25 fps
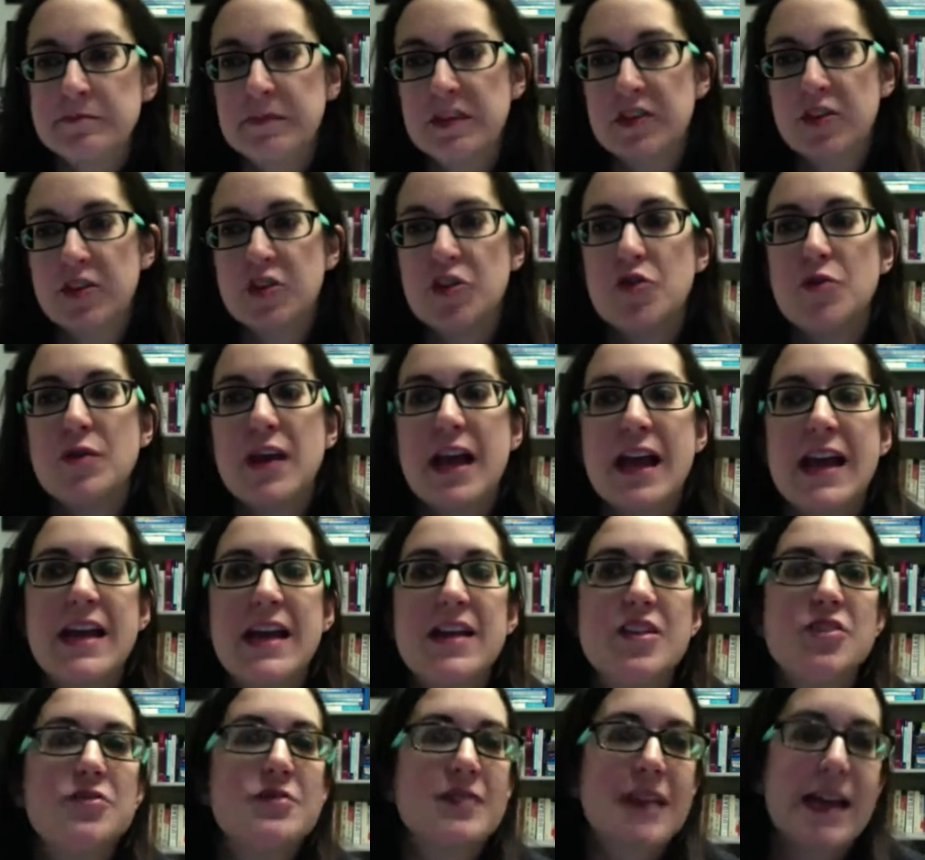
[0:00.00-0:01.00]
So you
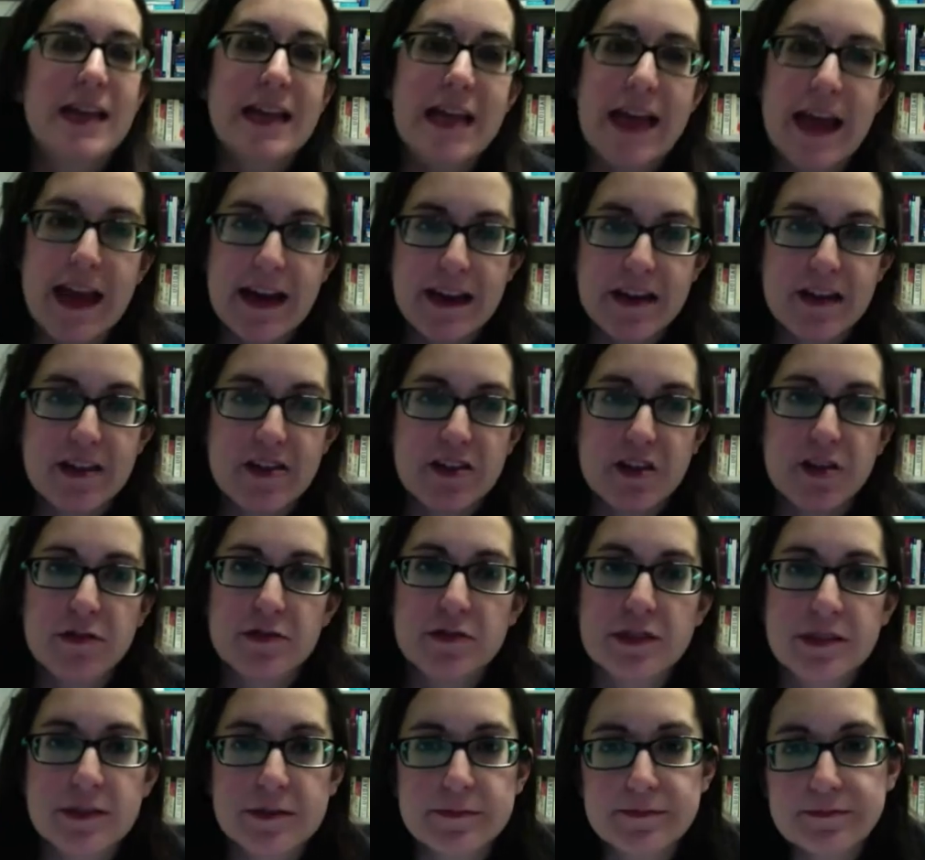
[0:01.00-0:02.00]
can't use any
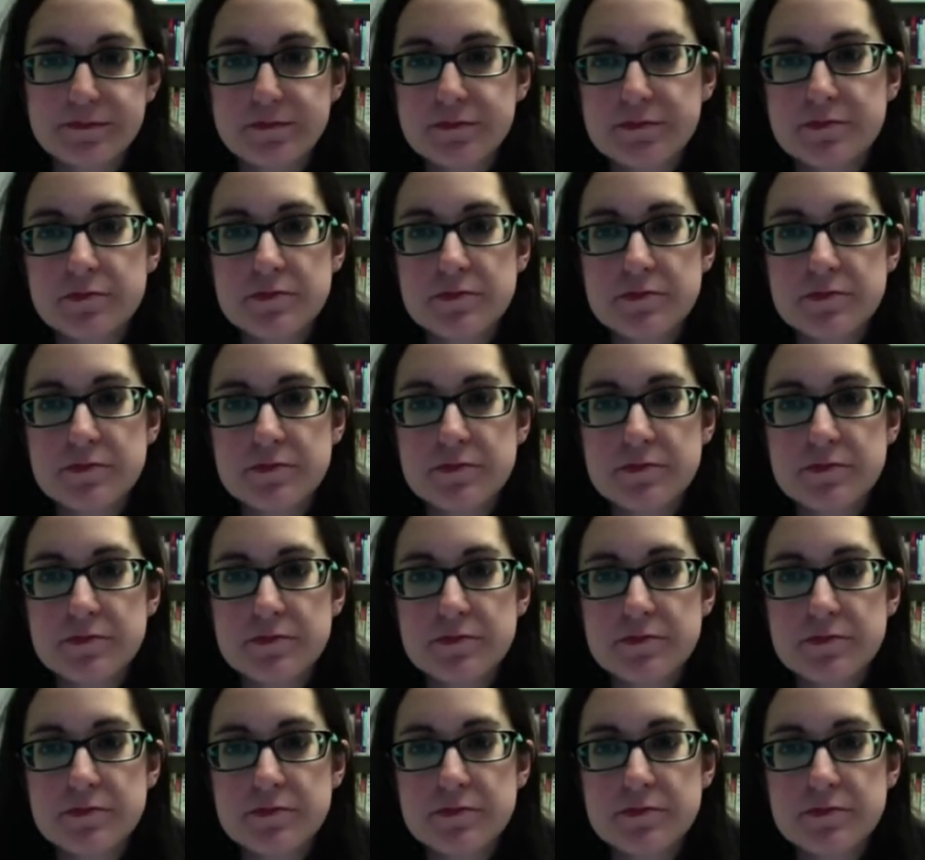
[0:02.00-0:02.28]
anecdotes.